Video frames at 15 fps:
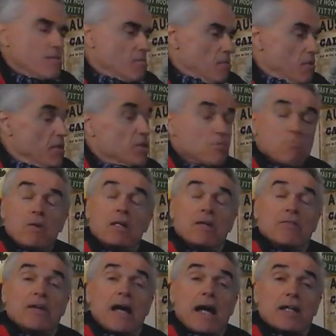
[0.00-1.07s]
well this
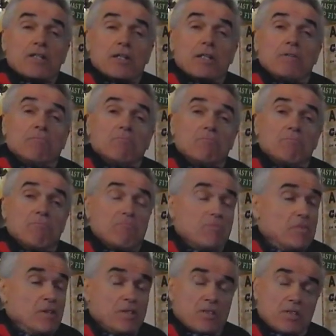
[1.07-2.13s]
month actually,
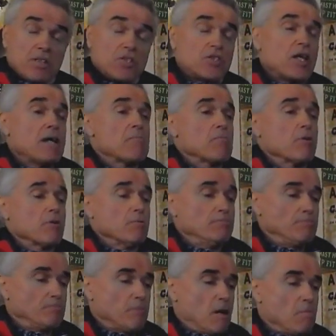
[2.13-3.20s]
it's
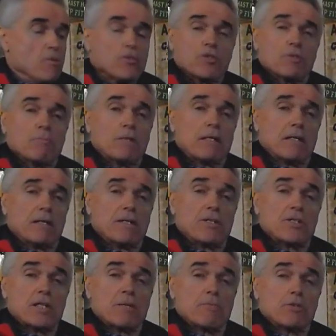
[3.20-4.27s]
December, almost the middle of
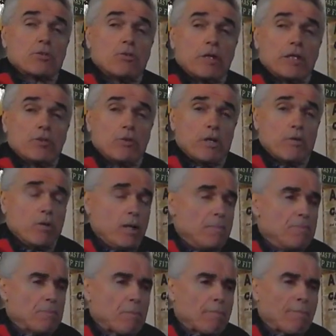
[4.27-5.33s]
December twenty
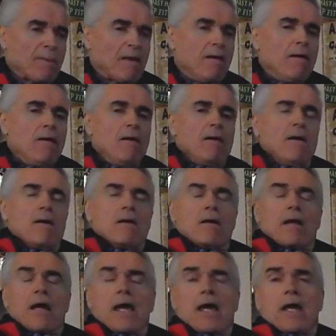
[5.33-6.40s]
twenty-one.
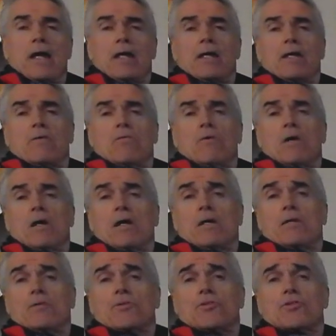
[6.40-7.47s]
And it
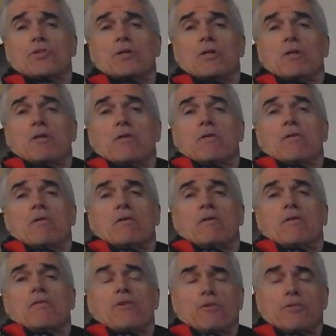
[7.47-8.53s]
was
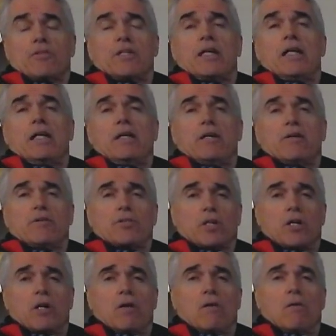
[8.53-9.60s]
thirteen years
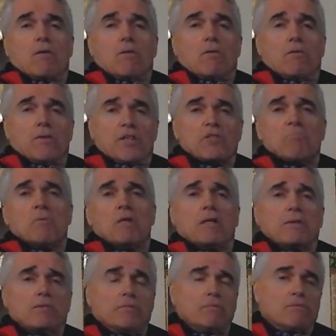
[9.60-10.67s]
ago this
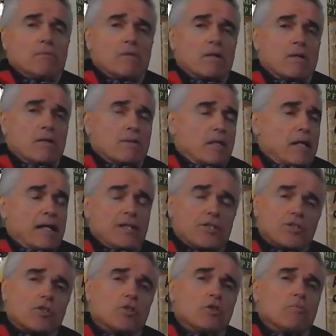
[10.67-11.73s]
month that I
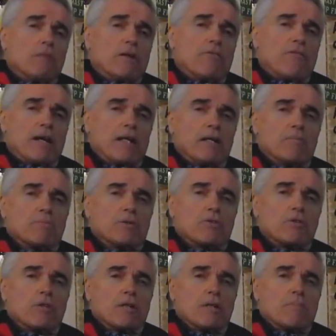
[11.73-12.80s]
sold my final
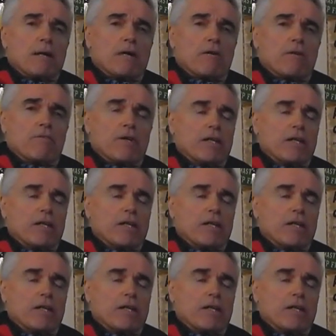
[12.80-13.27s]
petroleum-powered